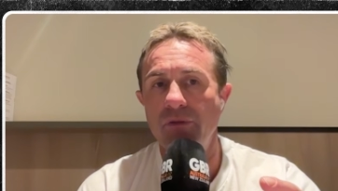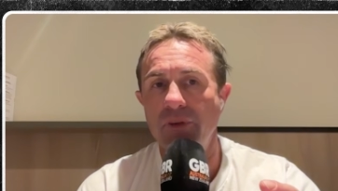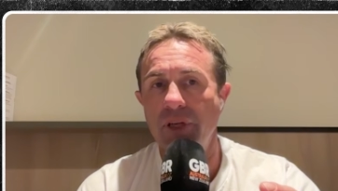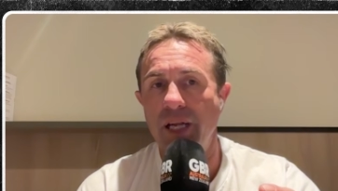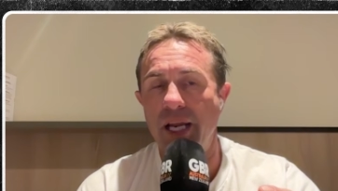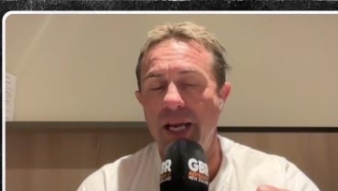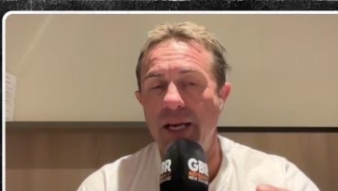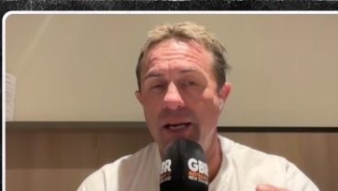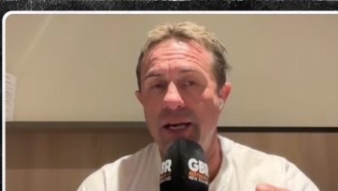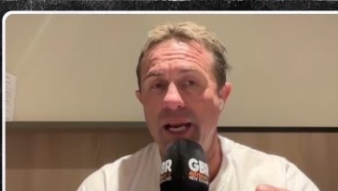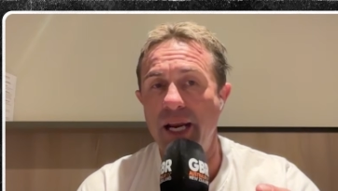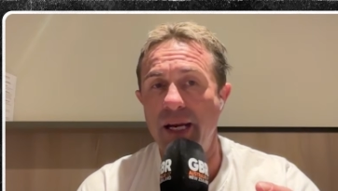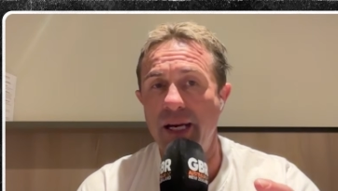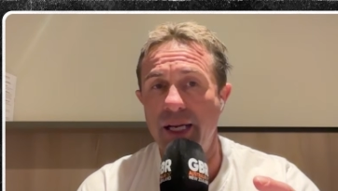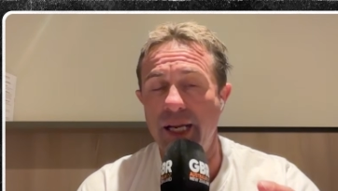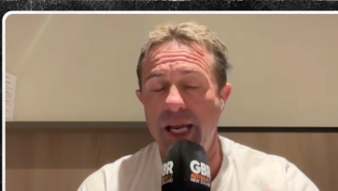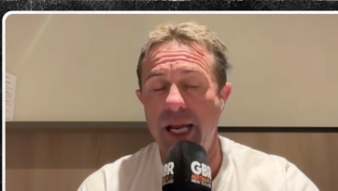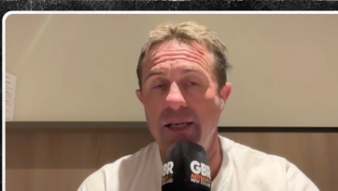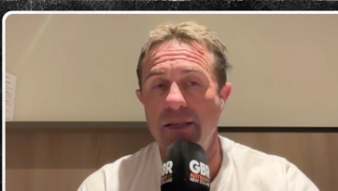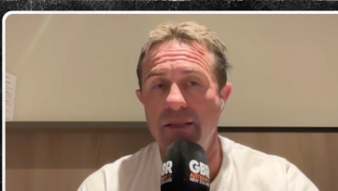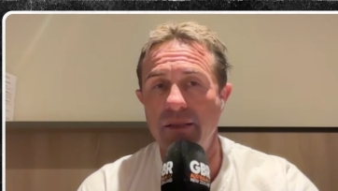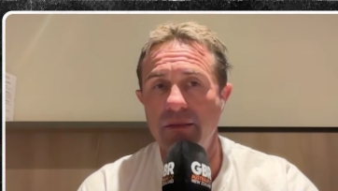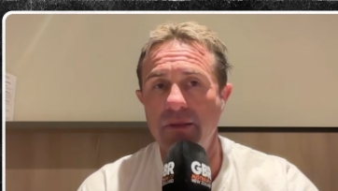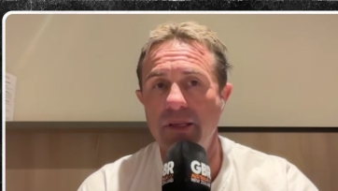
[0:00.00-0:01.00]
And
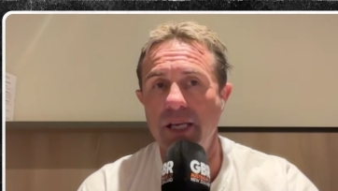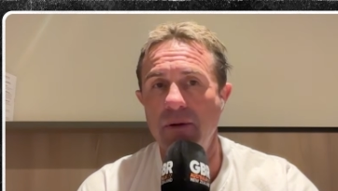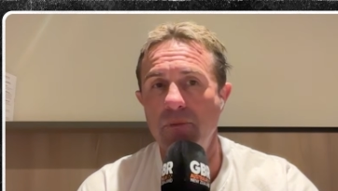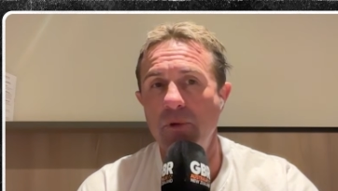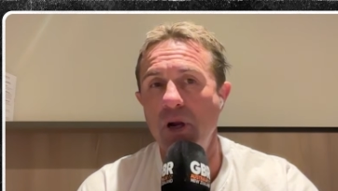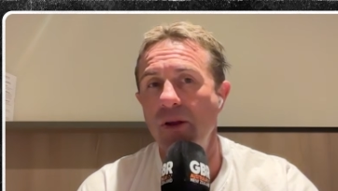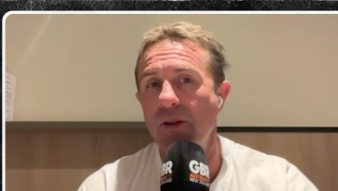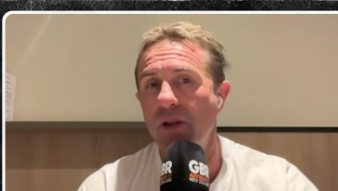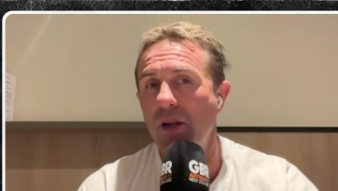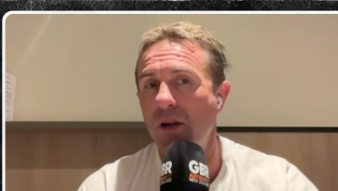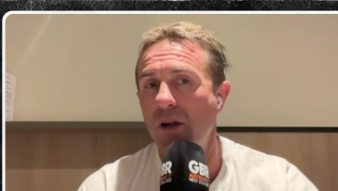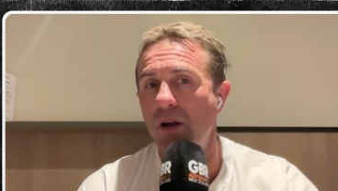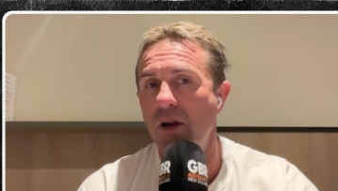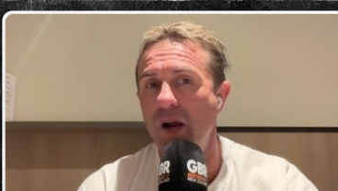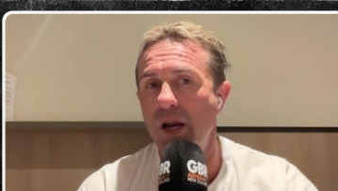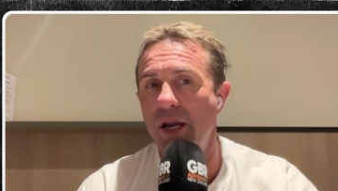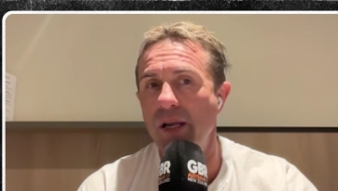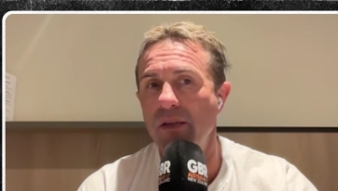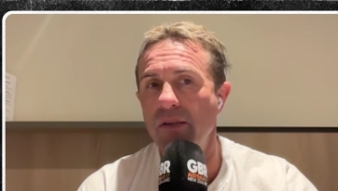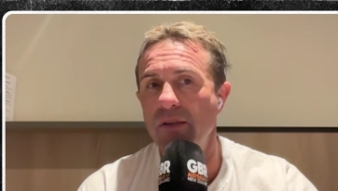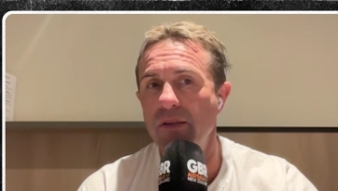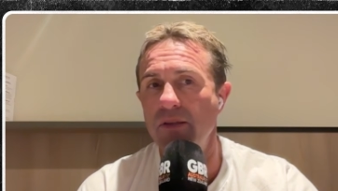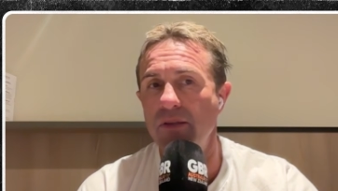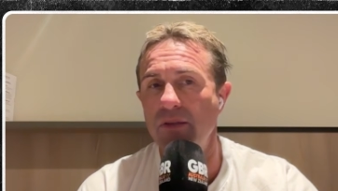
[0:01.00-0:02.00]
against a team like the
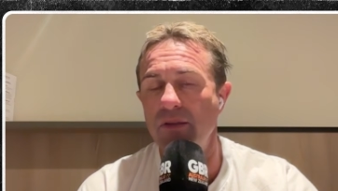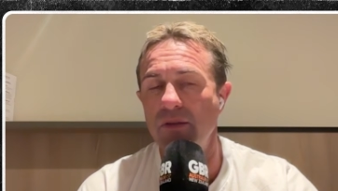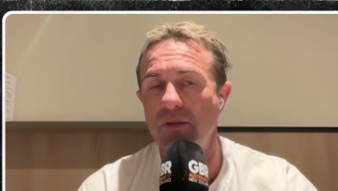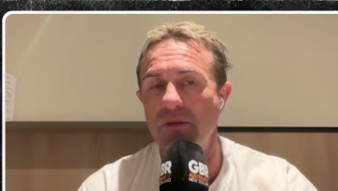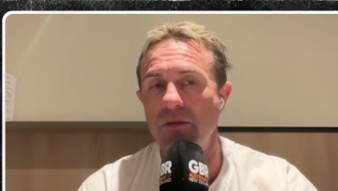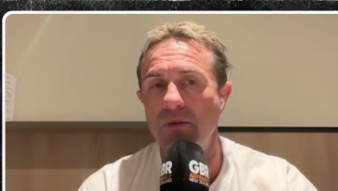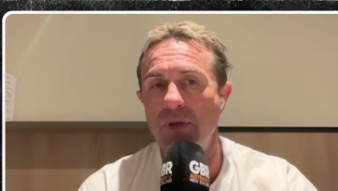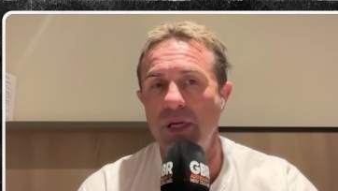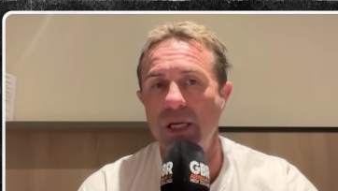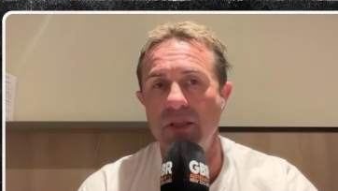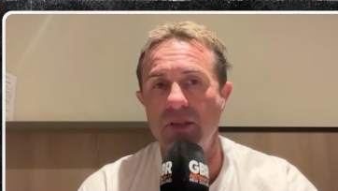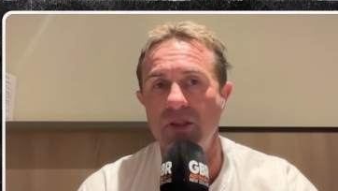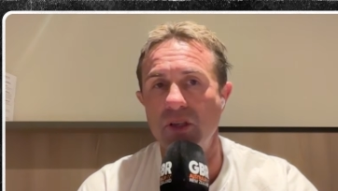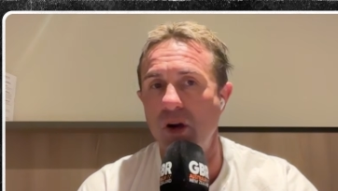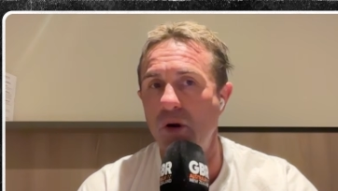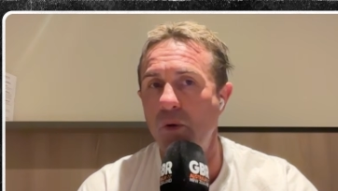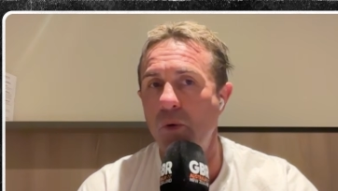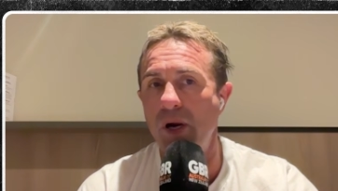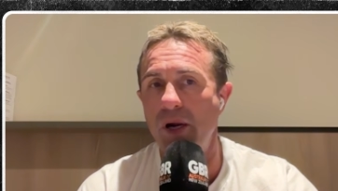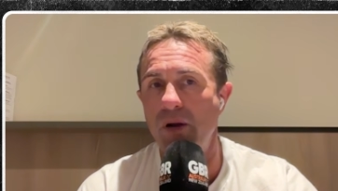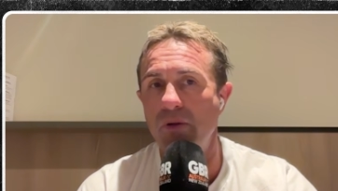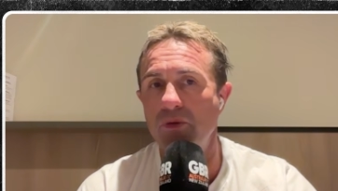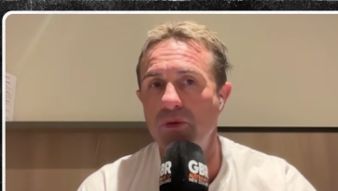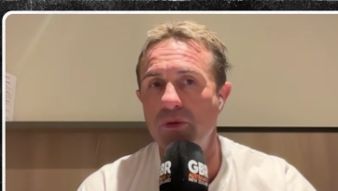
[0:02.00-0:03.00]
Lions, who are so
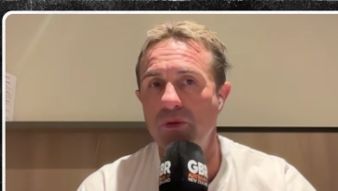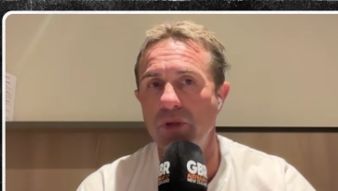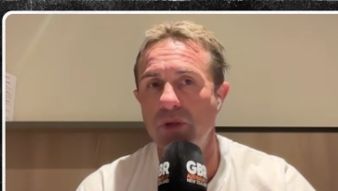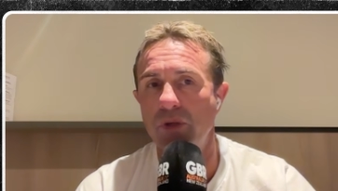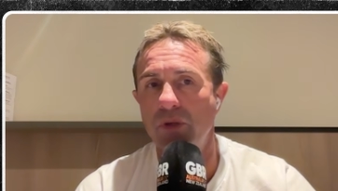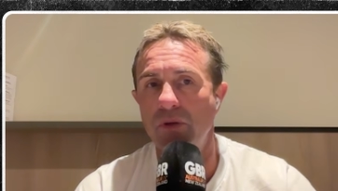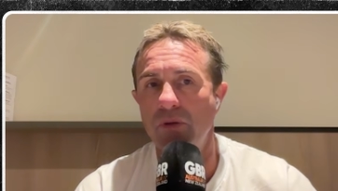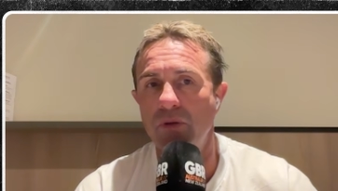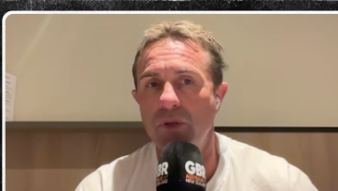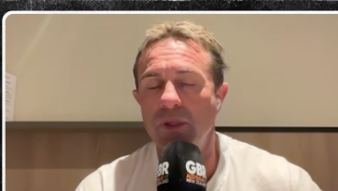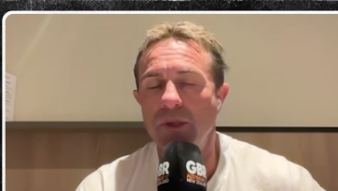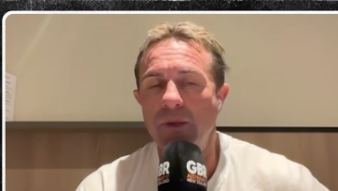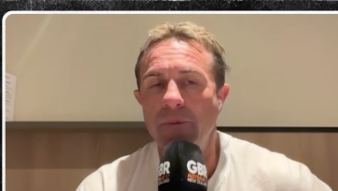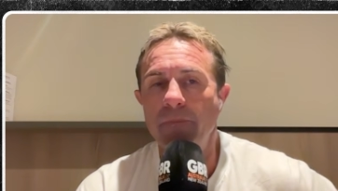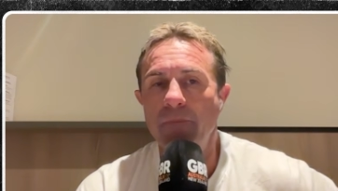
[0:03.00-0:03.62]
well drilled